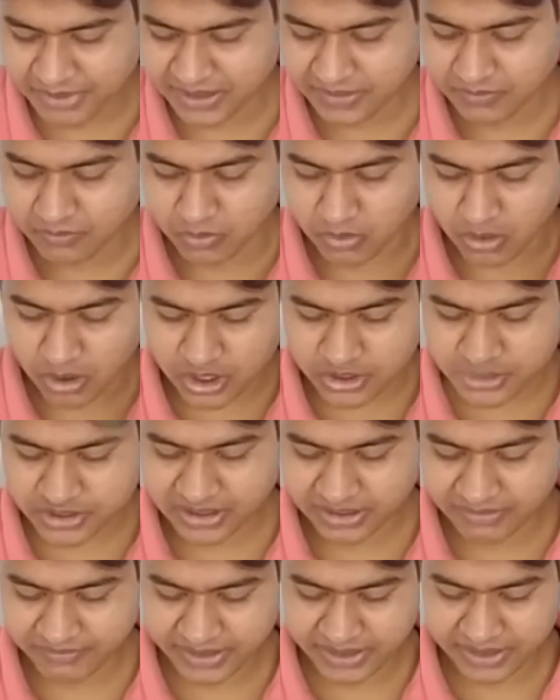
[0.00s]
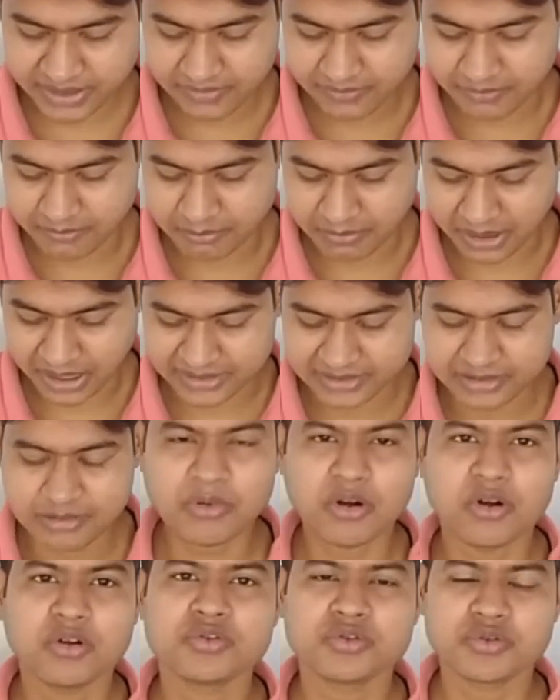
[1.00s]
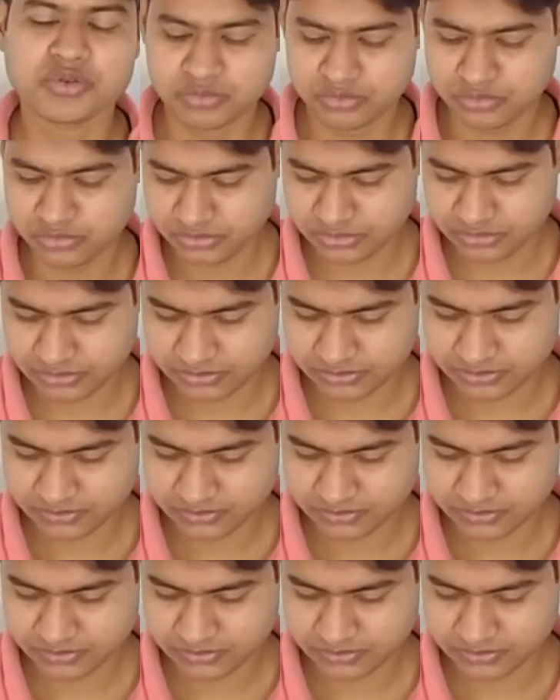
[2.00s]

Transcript: been washed away by the monsoon,